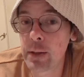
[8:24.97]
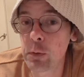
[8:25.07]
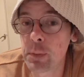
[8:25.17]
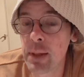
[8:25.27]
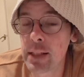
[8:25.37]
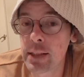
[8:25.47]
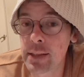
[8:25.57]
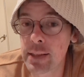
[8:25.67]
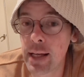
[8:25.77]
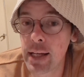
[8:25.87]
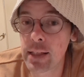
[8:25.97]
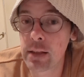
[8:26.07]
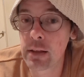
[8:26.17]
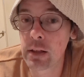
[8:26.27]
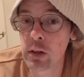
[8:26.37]
It was meant to stay
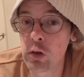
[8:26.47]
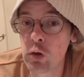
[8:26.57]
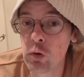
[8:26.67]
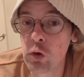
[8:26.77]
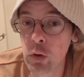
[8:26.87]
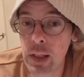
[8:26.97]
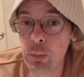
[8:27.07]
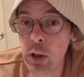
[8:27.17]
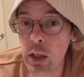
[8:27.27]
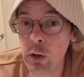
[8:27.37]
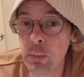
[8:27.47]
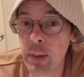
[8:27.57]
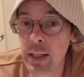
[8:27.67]
in the dream world,